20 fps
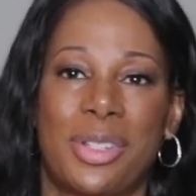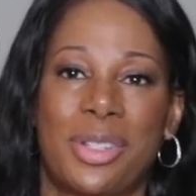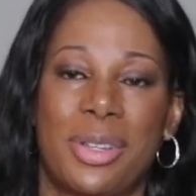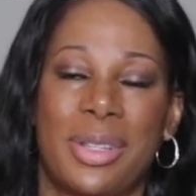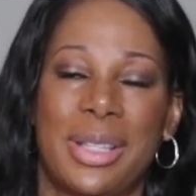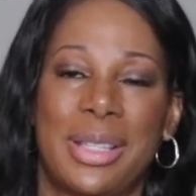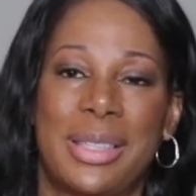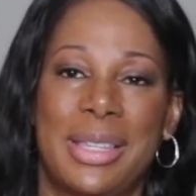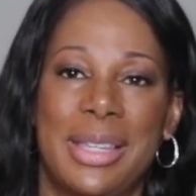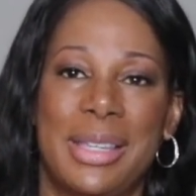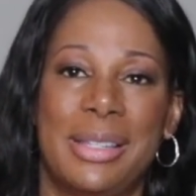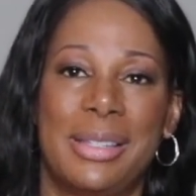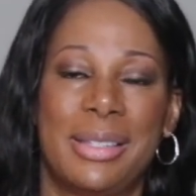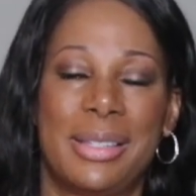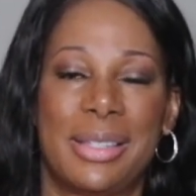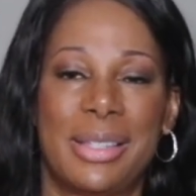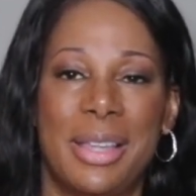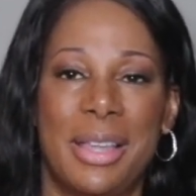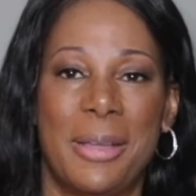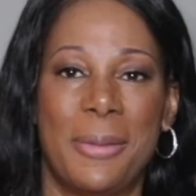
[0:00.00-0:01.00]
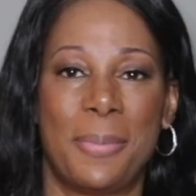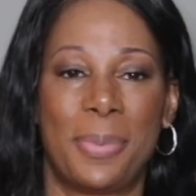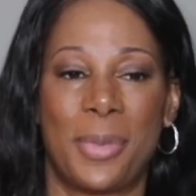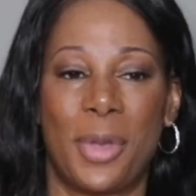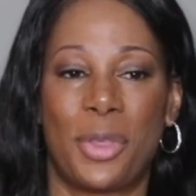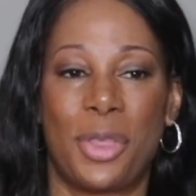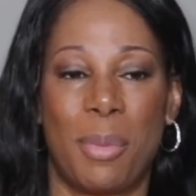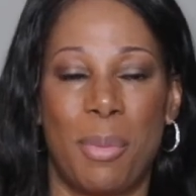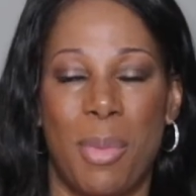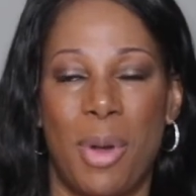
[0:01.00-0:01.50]
are
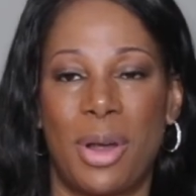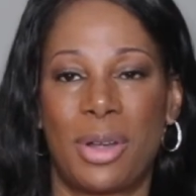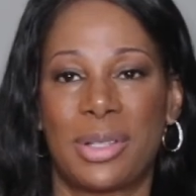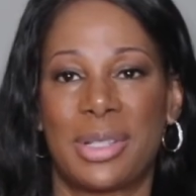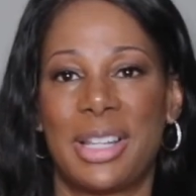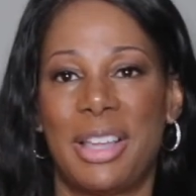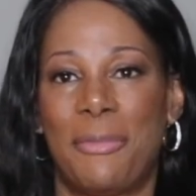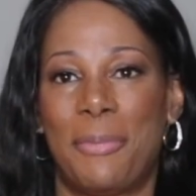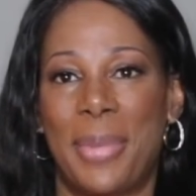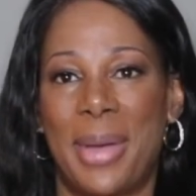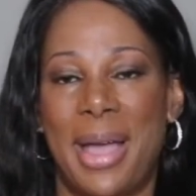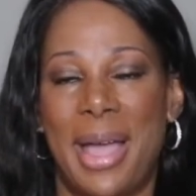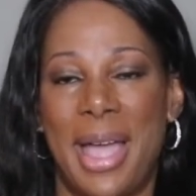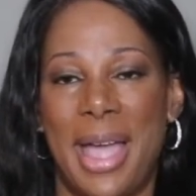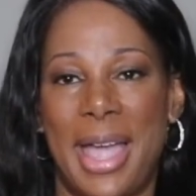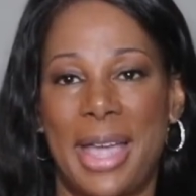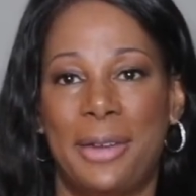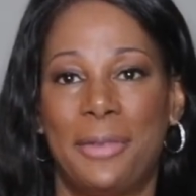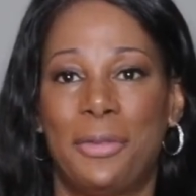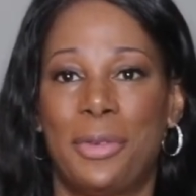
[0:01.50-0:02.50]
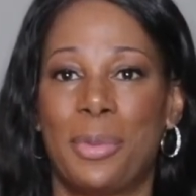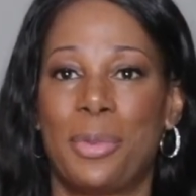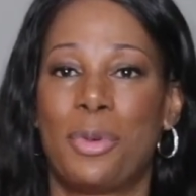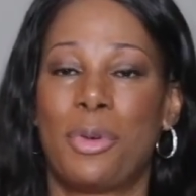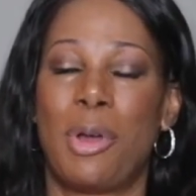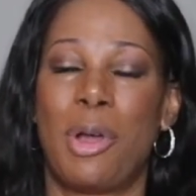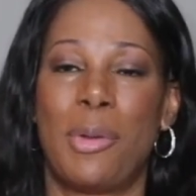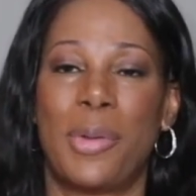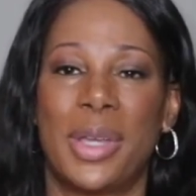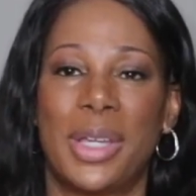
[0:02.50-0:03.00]
the marks left behind from
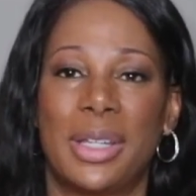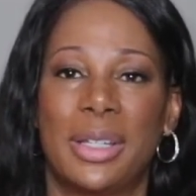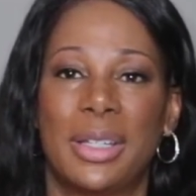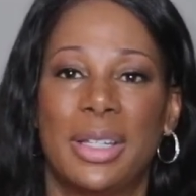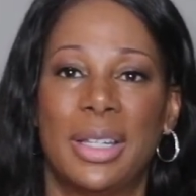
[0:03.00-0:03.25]
growing.